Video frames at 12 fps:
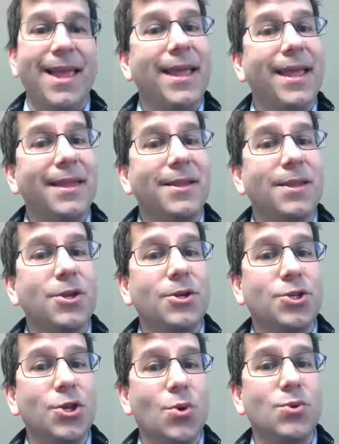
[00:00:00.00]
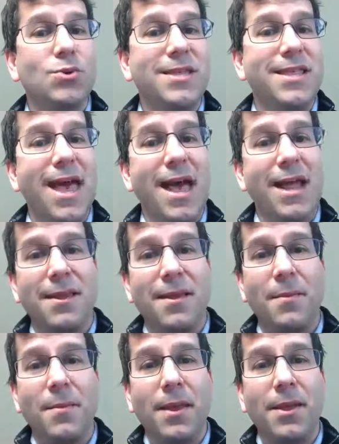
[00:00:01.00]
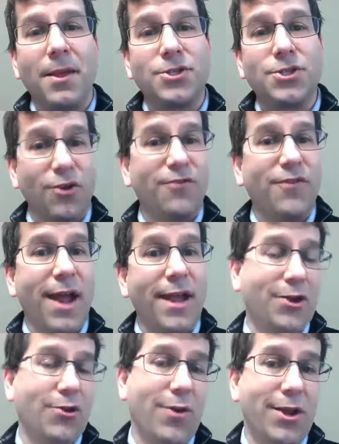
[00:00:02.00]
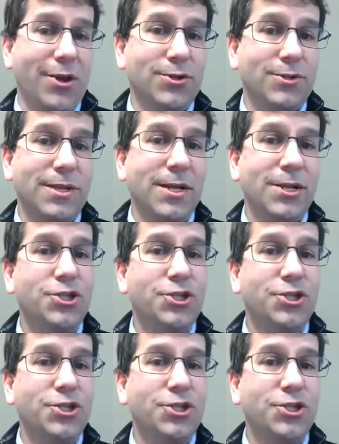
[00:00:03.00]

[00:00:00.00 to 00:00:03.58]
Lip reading: It shows that certified integrators